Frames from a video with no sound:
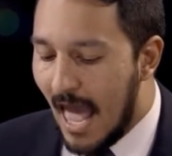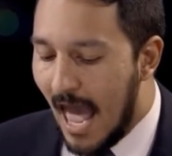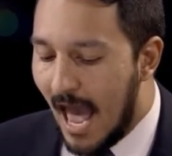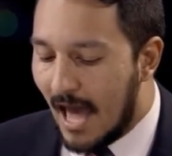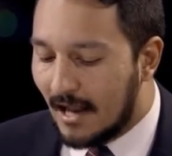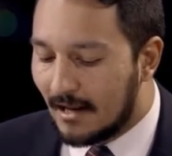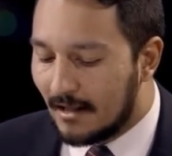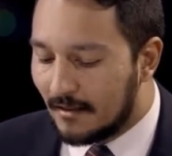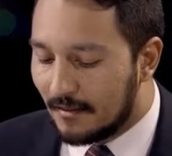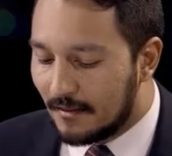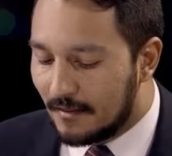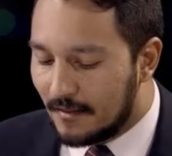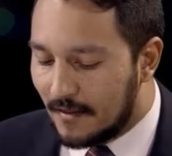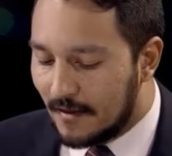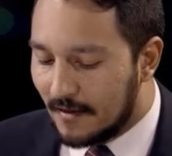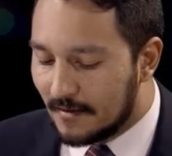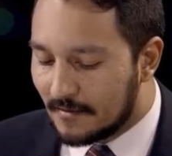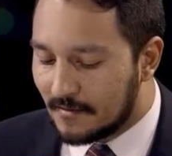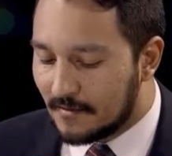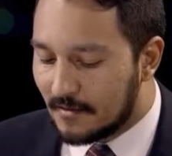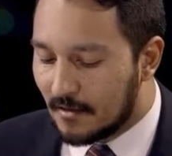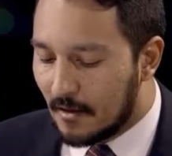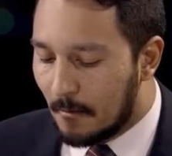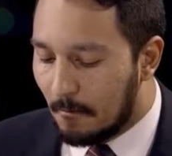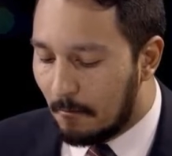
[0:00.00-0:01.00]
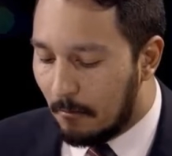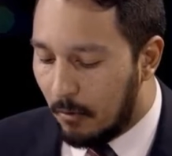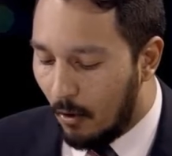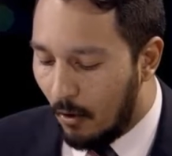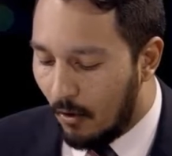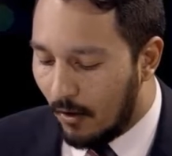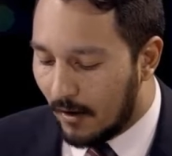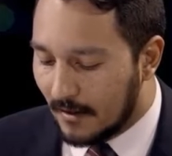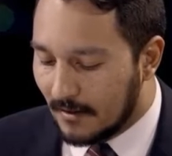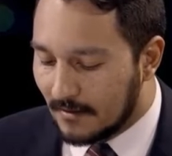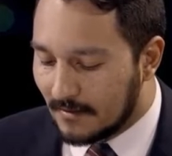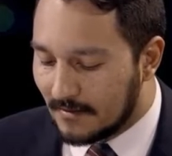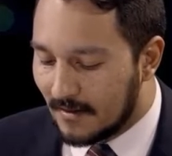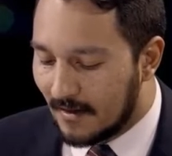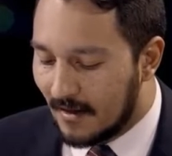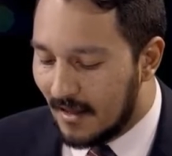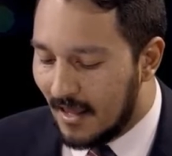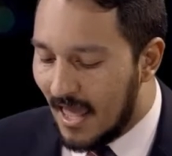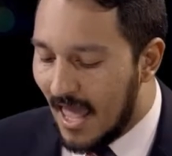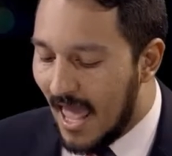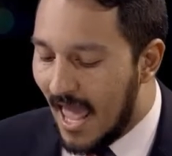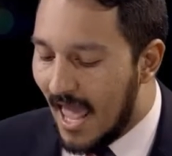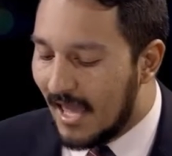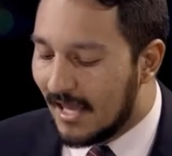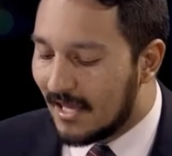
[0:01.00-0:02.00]
And at this point,
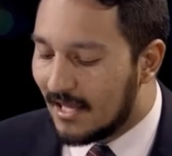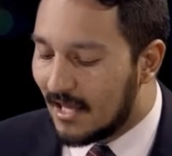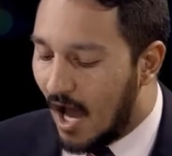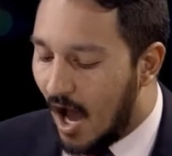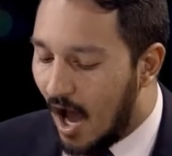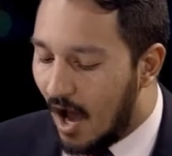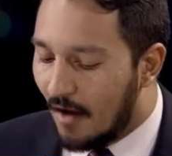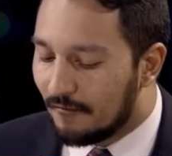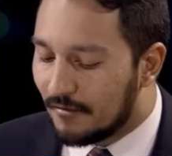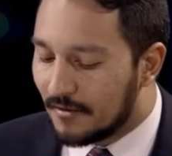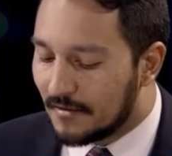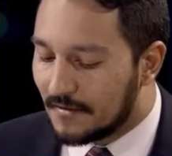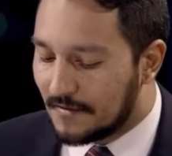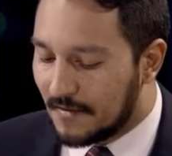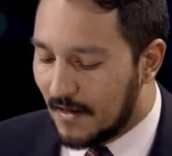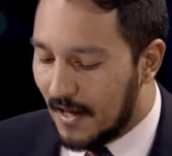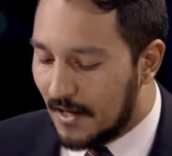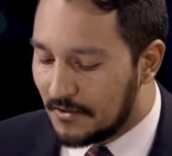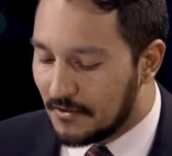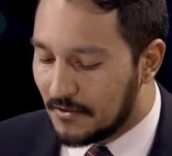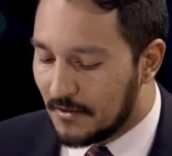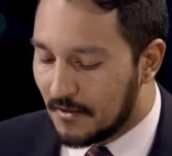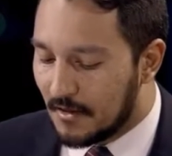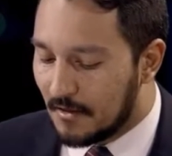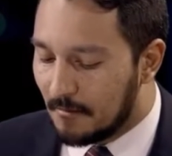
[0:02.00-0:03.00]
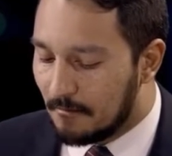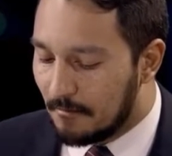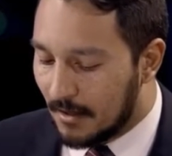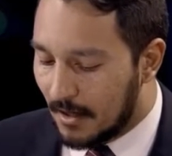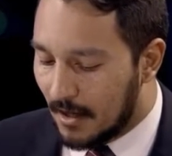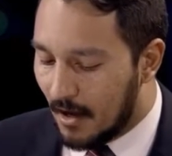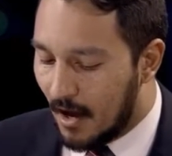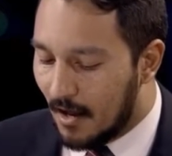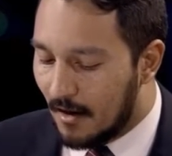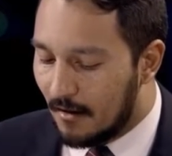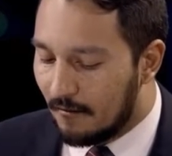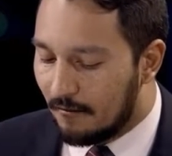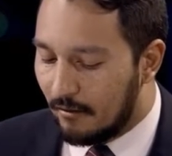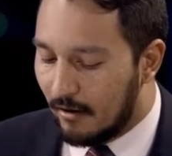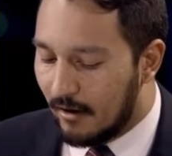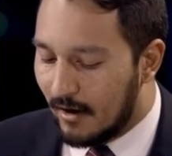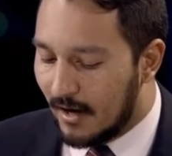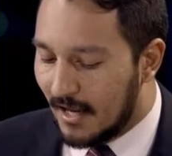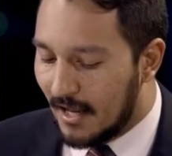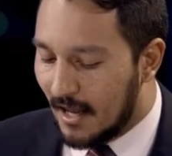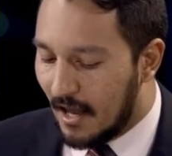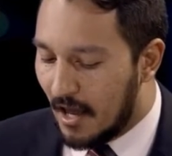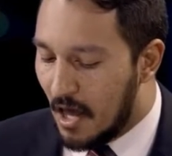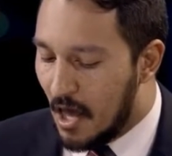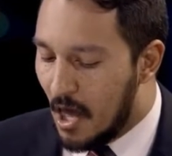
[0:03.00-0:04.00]
a conversation begun, a
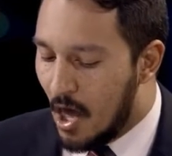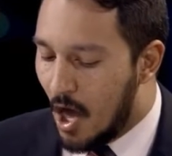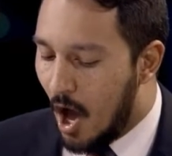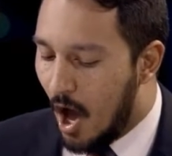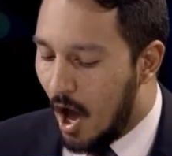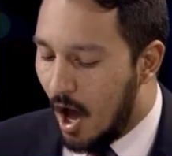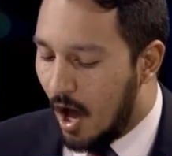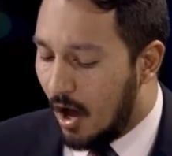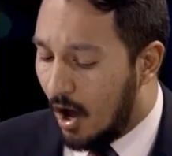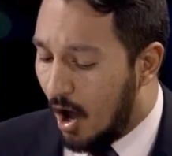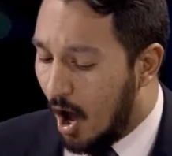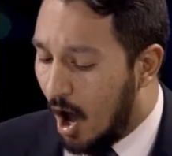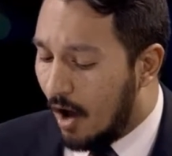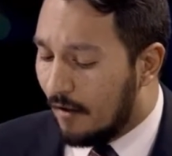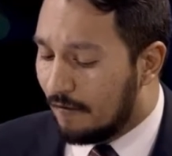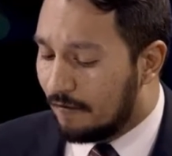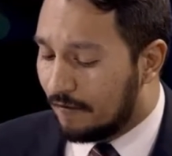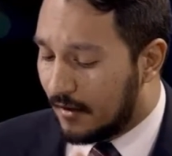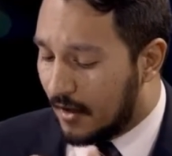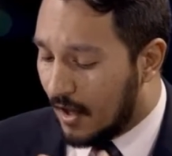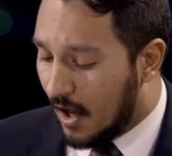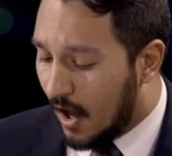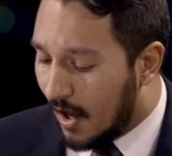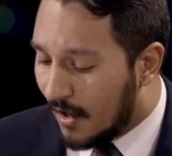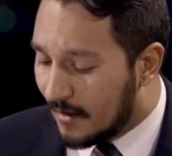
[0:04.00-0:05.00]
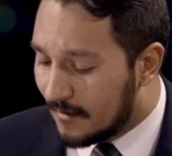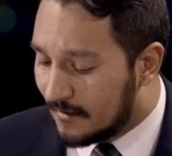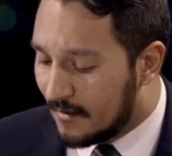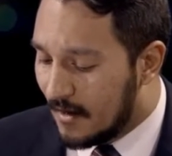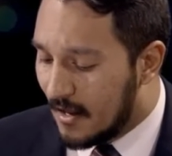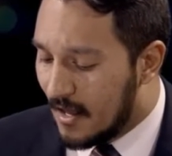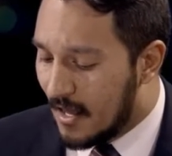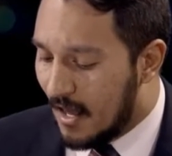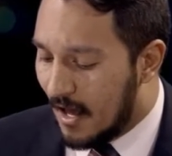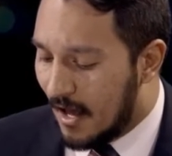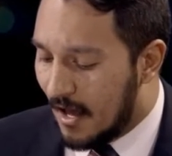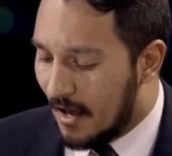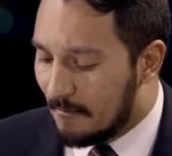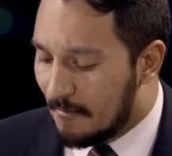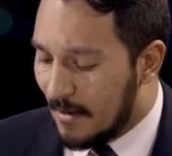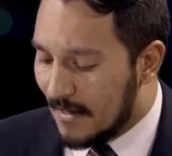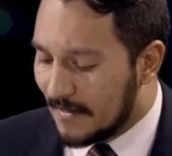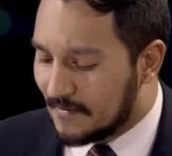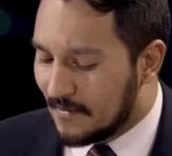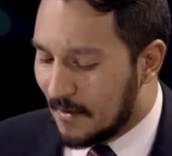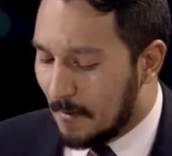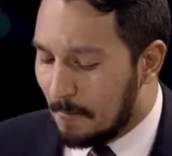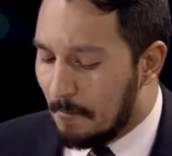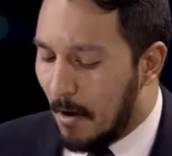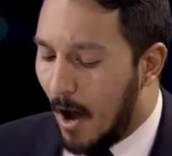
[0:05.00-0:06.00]
very off-cut,
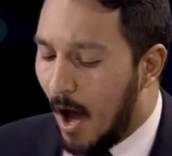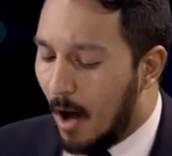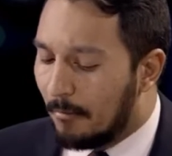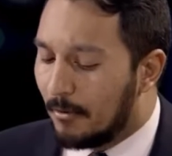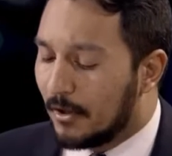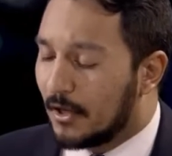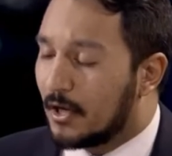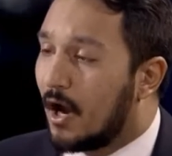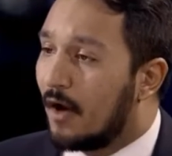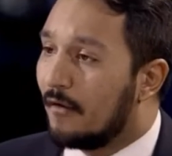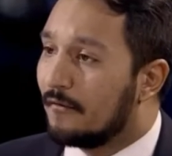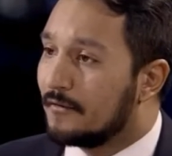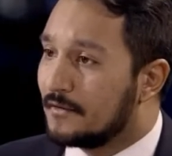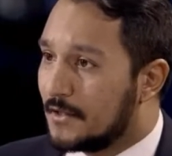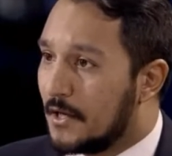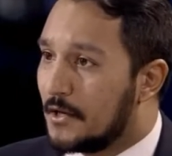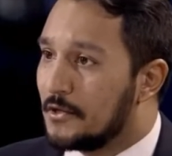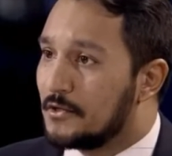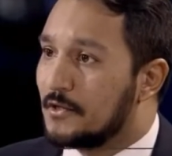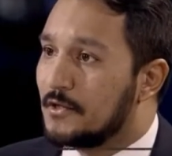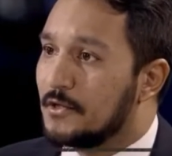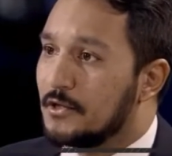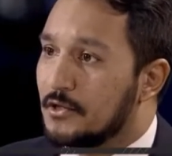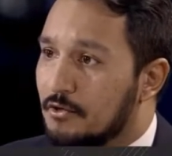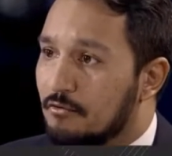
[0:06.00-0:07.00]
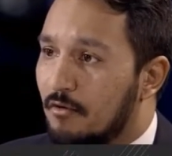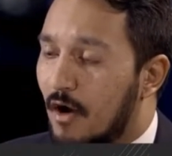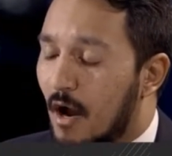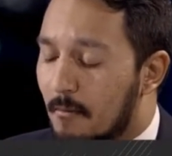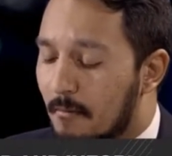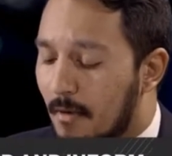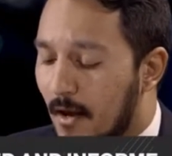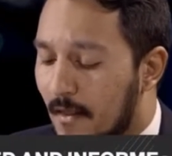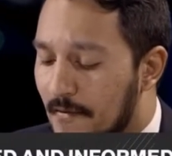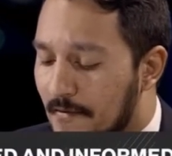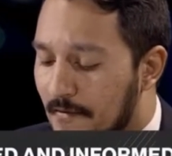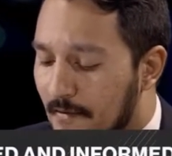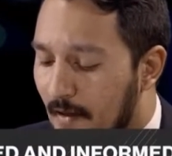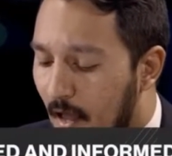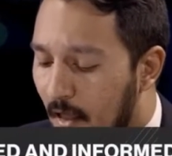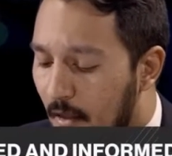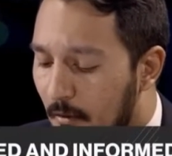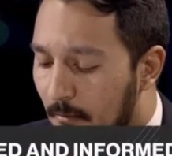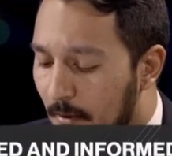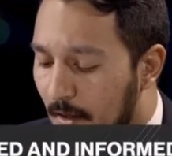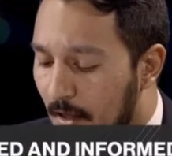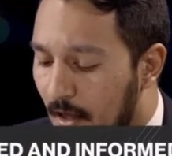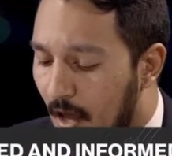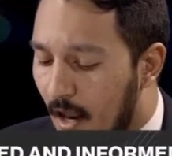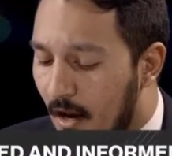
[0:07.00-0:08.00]
basically public conversation described by this
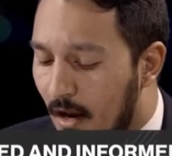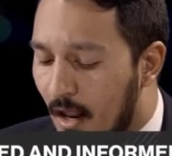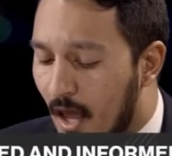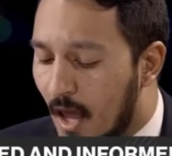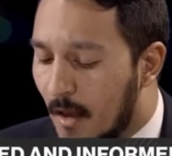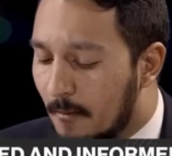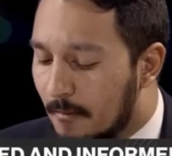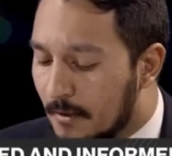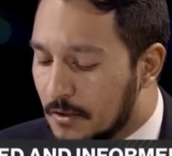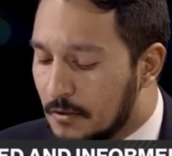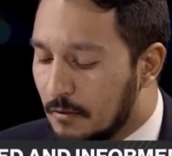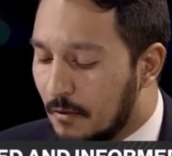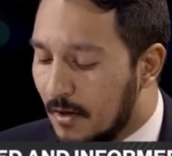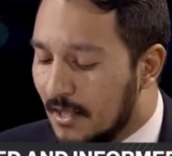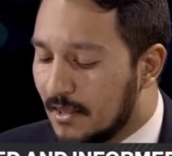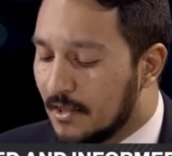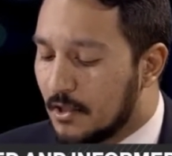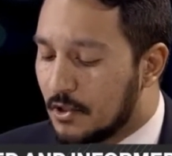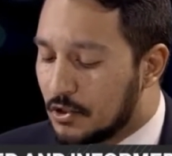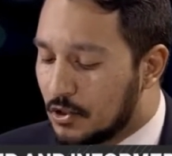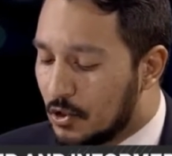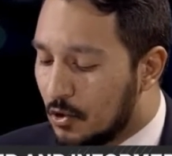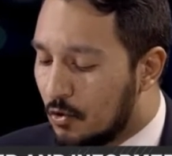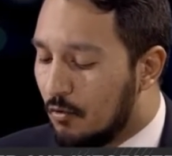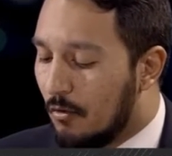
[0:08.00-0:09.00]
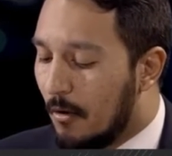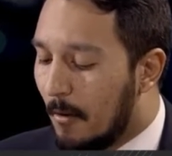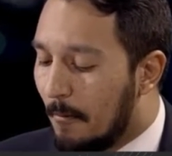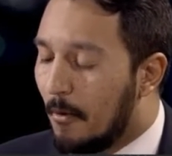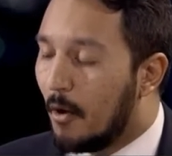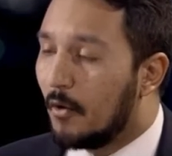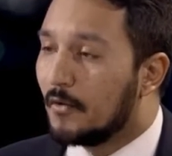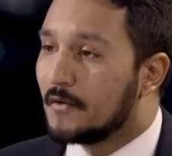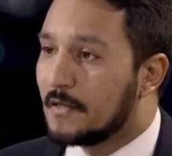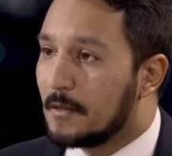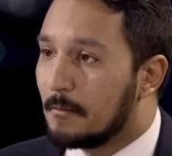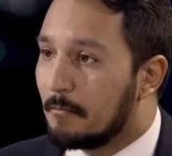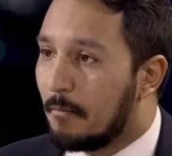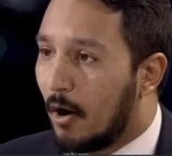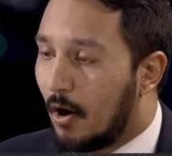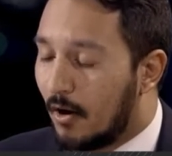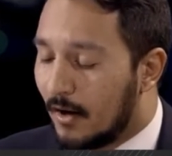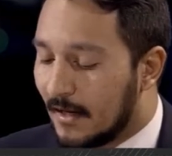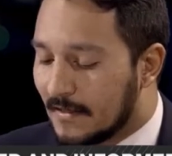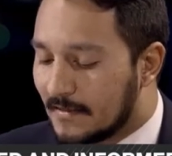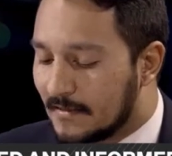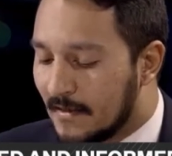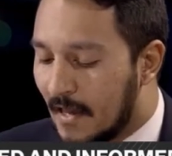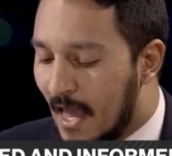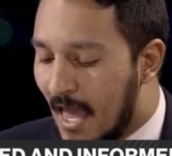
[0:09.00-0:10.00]
outlet begun between the two opposing
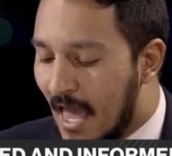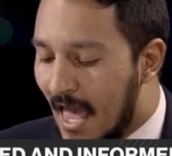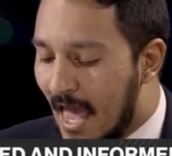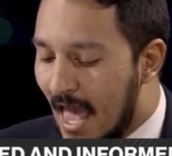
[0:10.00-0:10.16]
parties.